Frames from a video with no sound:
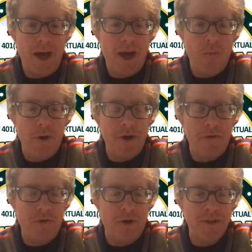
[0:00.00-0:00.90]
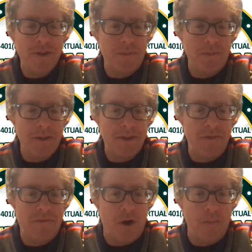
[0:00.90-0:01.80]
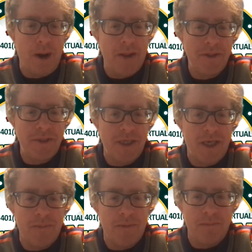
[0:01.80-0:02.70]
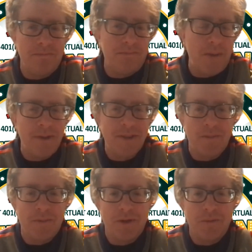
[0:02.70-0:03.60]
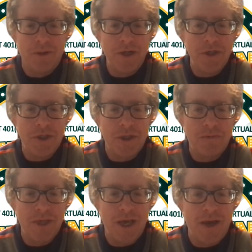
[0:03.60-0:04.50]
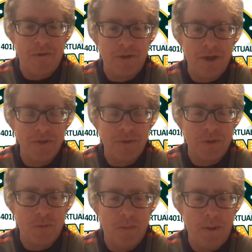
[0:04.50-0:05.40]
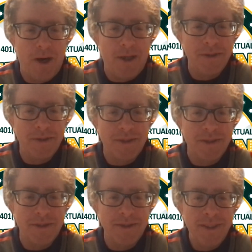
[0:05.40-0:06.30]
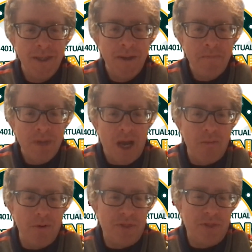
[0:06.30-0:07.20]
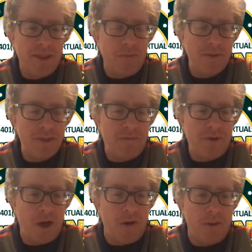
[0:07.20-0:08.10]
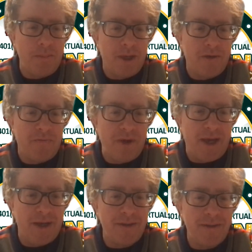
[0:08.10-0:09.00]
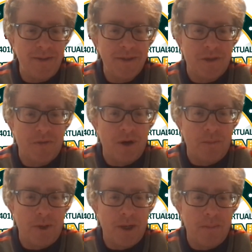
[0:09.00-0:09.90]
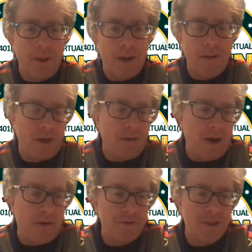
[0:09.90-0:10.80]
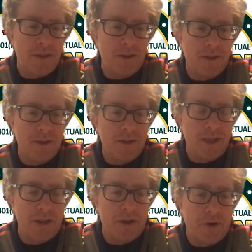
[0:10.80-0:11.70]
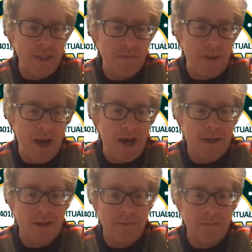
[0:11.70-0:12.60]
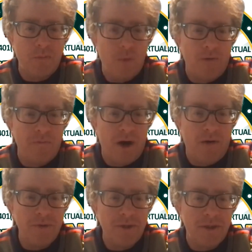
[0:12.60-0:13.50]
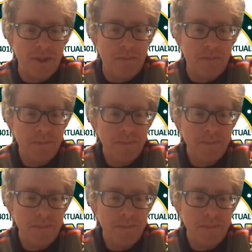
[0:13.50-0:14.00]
what are your thoughts about Steve Cohen buying the team and maybe some of the relationships you had over the years with the Wilpons? Because I would think that with Steve Cohen being a fan, he's going to want to bring obviously a lot of the greats back and more involved with the team.